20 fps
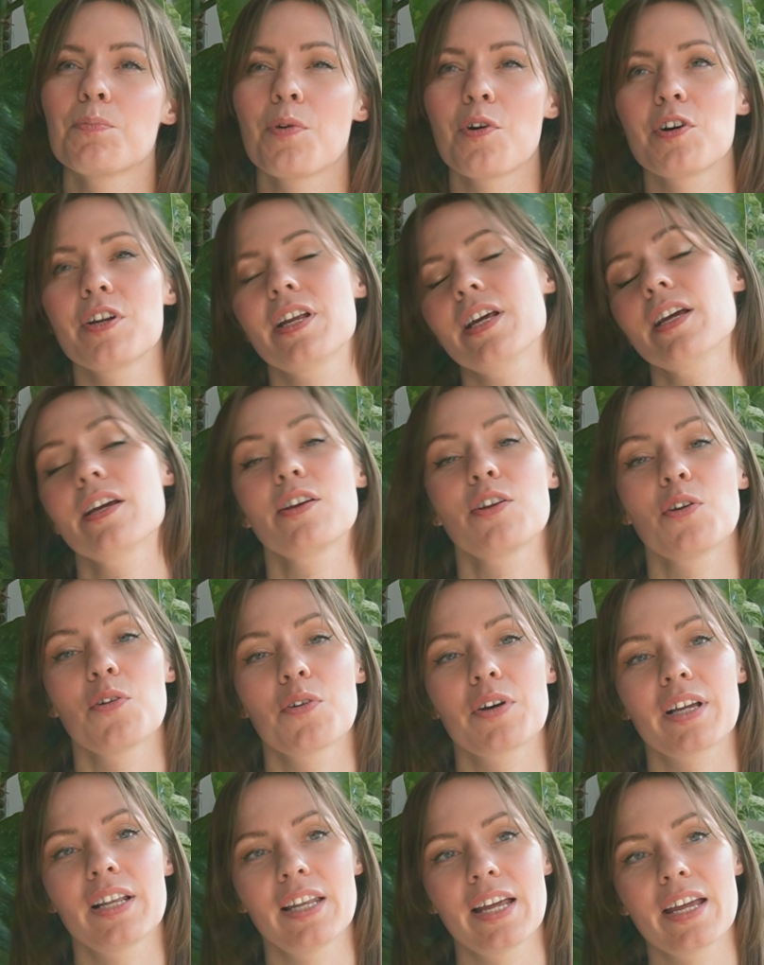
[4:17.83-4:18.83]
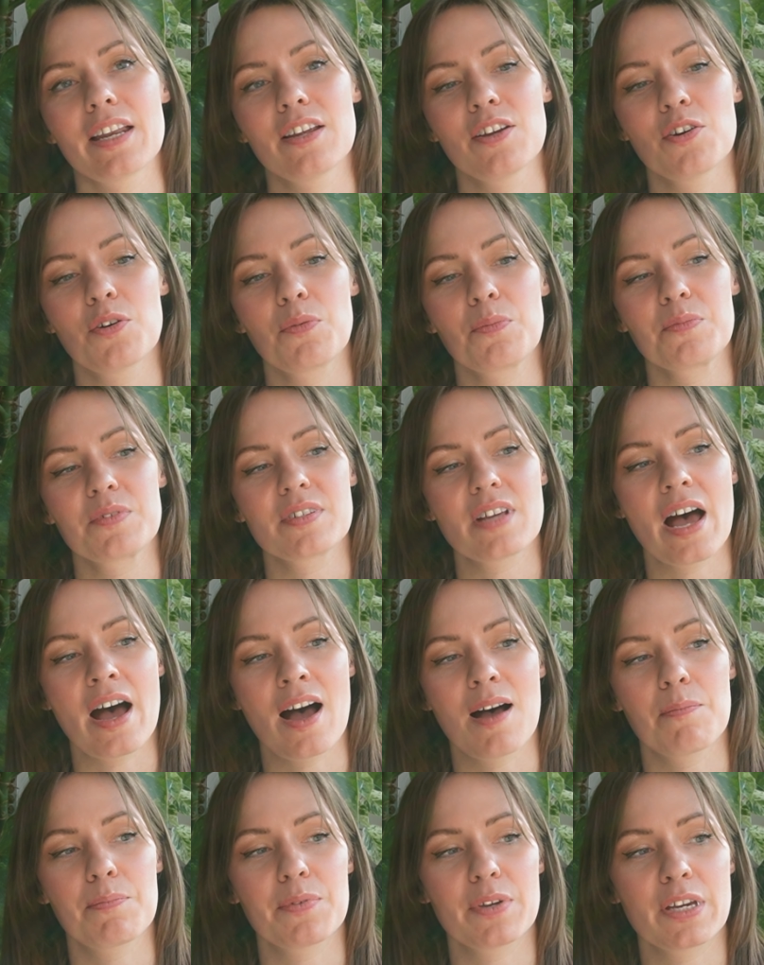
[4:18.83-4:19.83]
potting your Caladiums
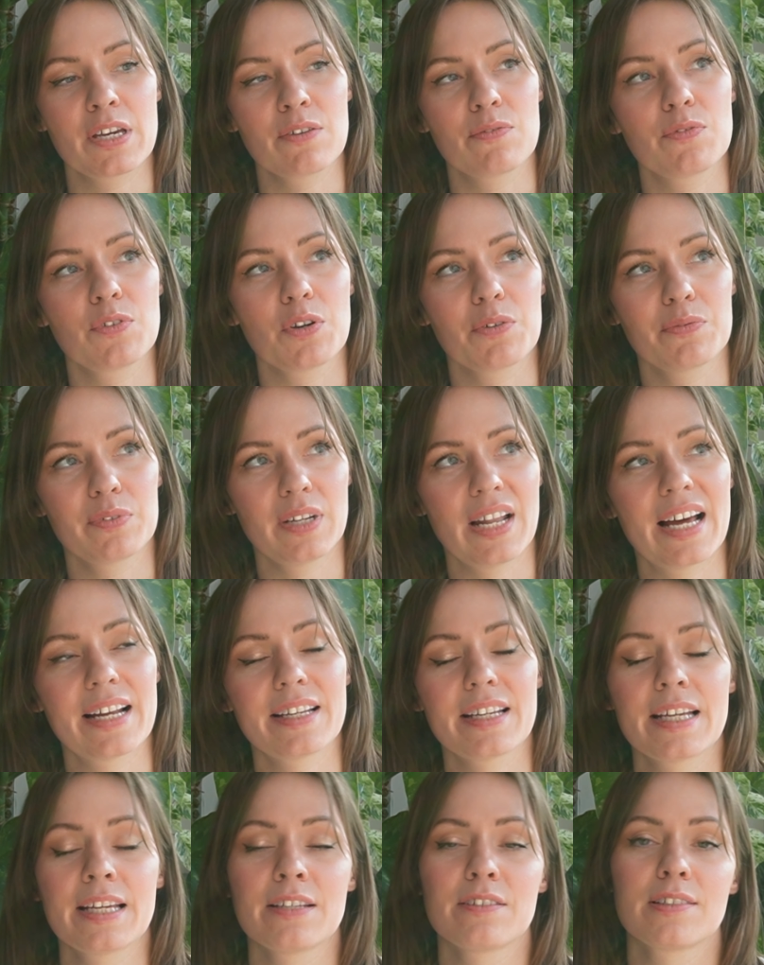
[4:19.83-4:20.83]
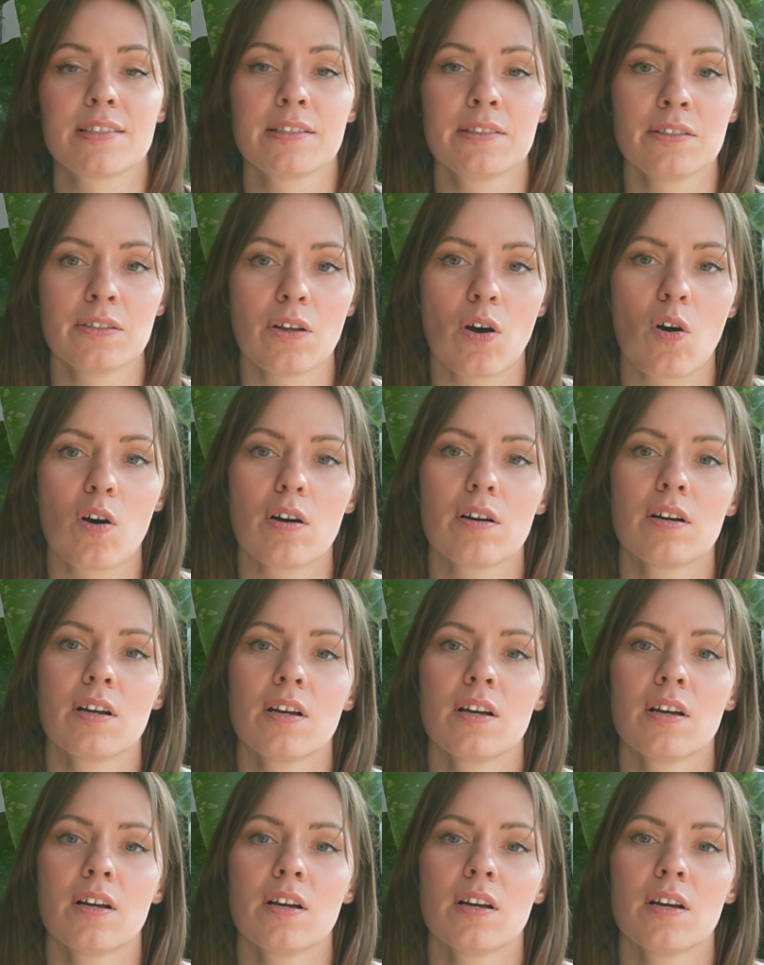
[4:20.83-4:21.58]
up if your flat is not